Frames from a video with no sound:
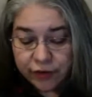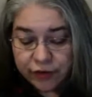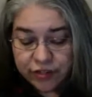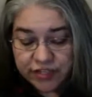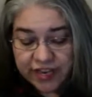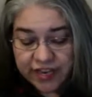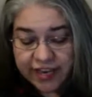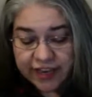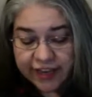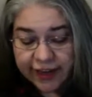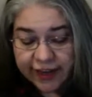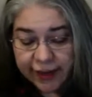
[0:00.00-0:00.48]

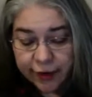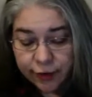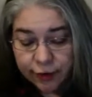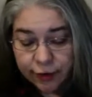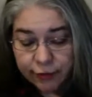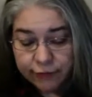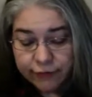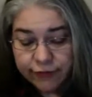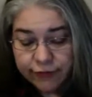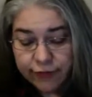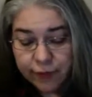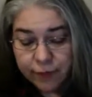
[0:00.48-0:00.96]
take care
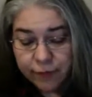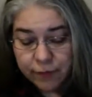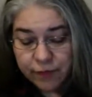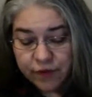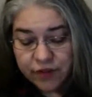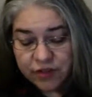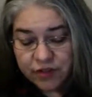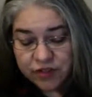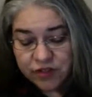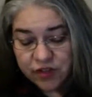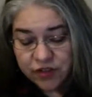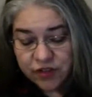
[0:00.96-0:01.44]
of them,
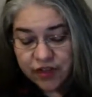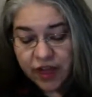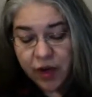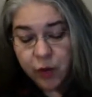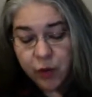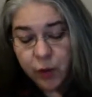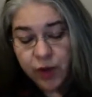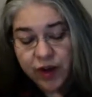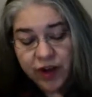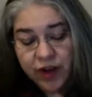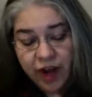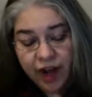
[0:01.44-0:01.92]
so
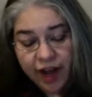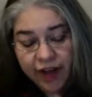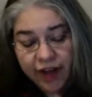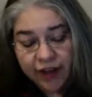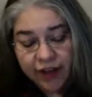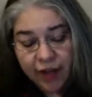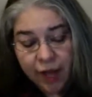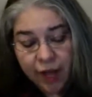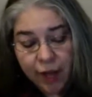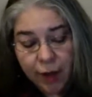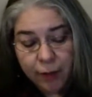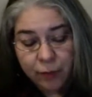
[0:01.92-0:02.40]
that when I
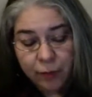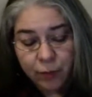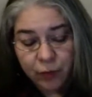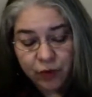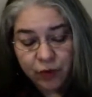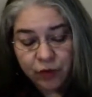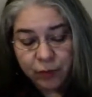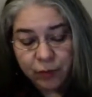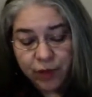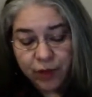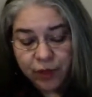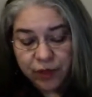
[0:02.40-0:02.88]
come
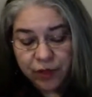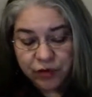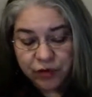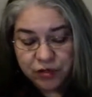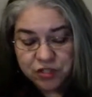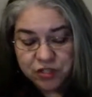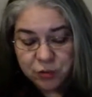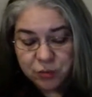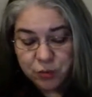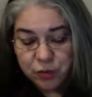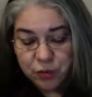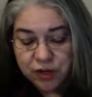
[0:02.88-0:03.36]
with mother
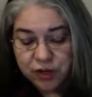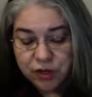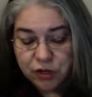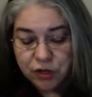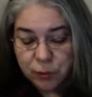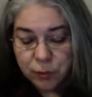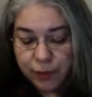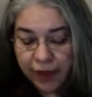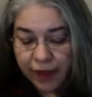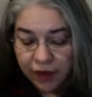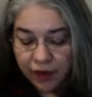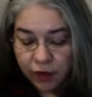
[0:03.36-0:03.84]
to bring
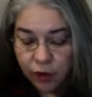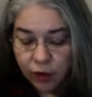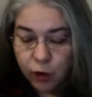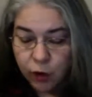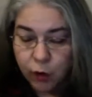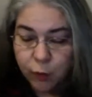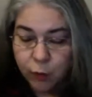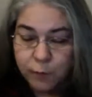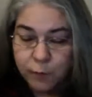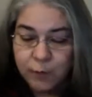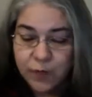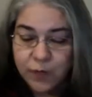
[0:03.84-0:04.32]
you back
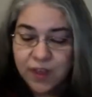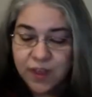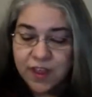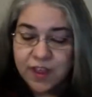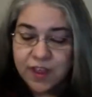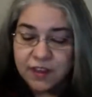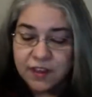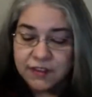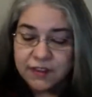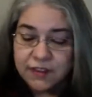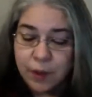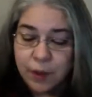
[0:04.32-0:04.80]
home,
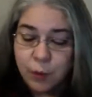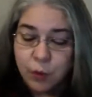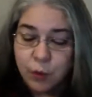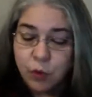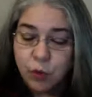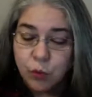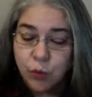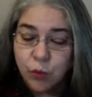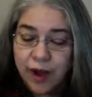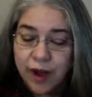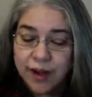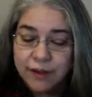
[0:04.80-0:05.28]
they
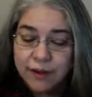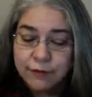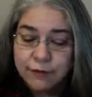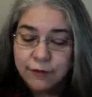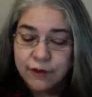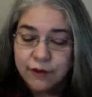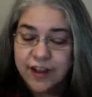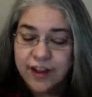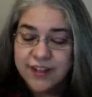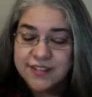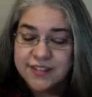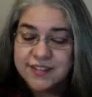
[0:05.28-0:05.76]
will ride
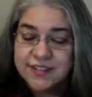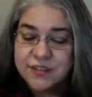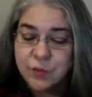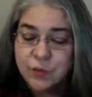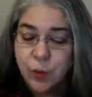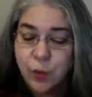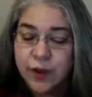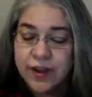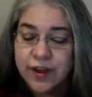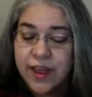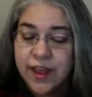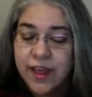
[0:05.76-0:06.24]
for us
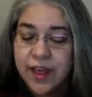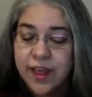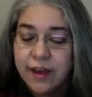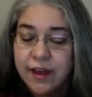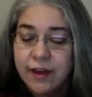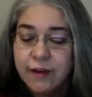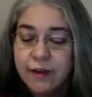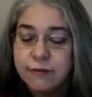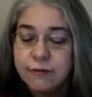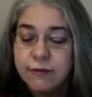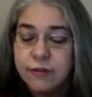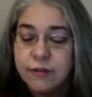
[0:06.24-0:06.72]

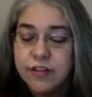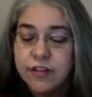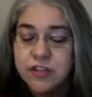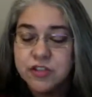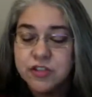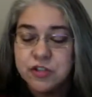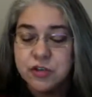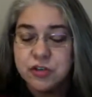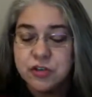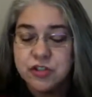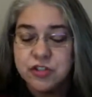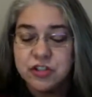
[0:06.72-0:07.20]
whenever the
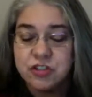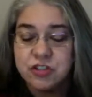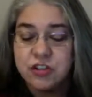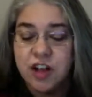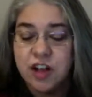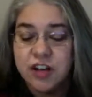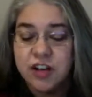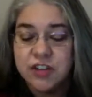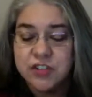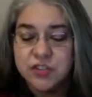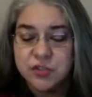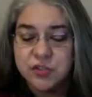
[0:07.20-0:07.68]
church
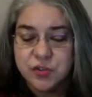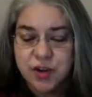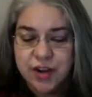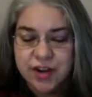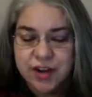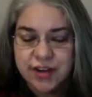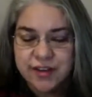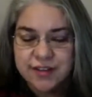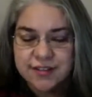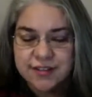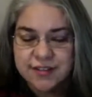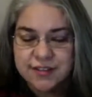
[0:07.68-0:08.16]
clock
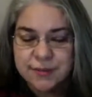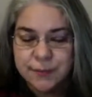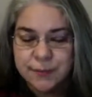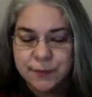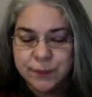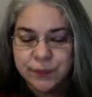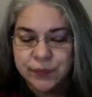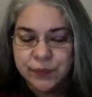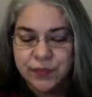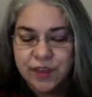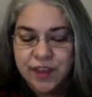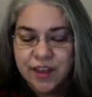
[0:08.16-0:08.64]
strikes."
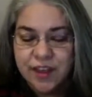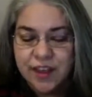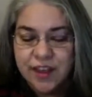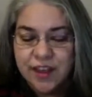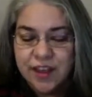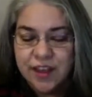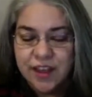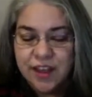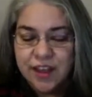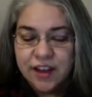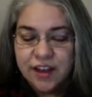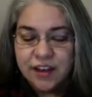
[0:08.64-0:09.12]

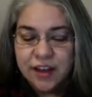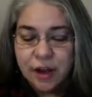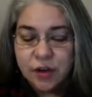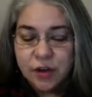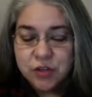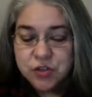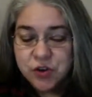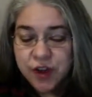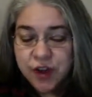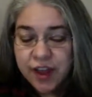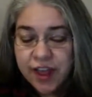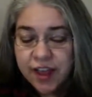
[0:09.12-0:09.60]
Now,
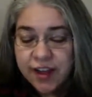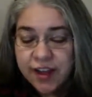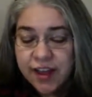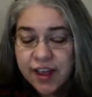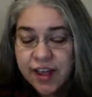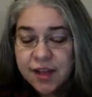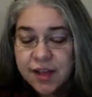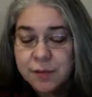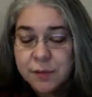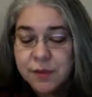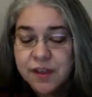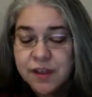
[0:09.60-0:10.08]
Johanna
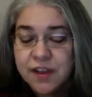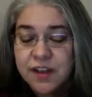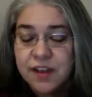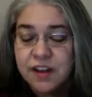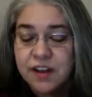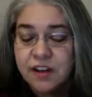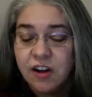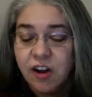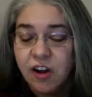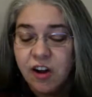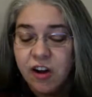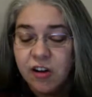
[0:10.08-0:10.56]
had been
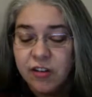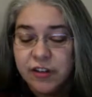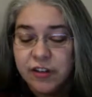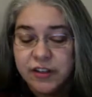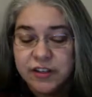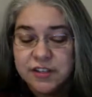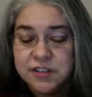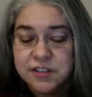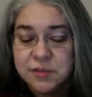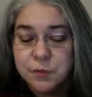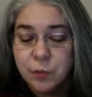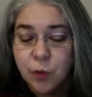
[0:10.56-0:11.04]
in
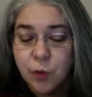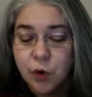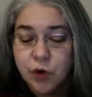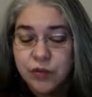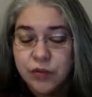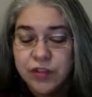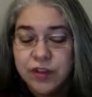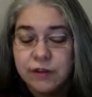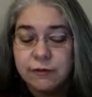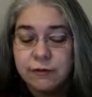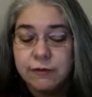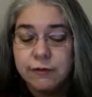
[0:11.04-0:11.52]
Holland more
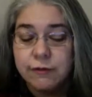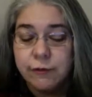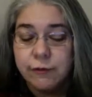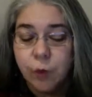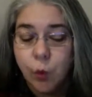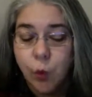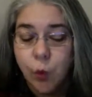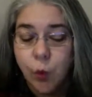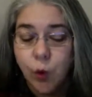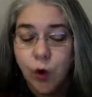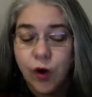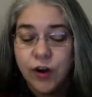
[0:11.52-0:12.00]
than
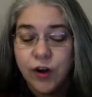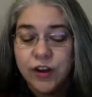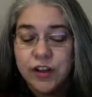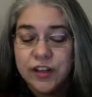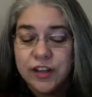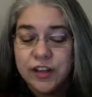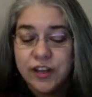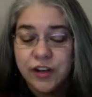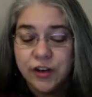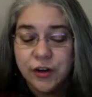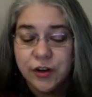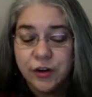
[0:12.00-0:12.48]
4
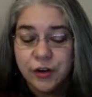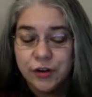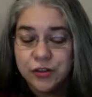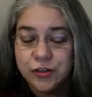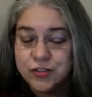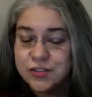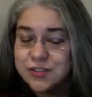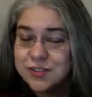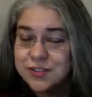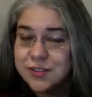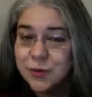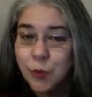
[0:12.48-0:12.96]

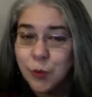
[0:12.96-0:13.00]
years.